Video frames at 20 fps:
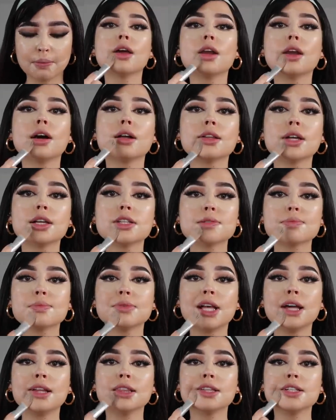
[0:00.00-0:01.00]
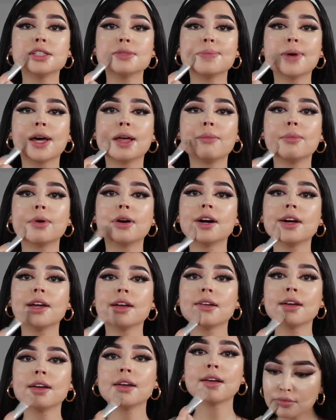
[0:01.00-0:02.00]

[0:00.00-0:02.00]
And now let's blend this bad boy.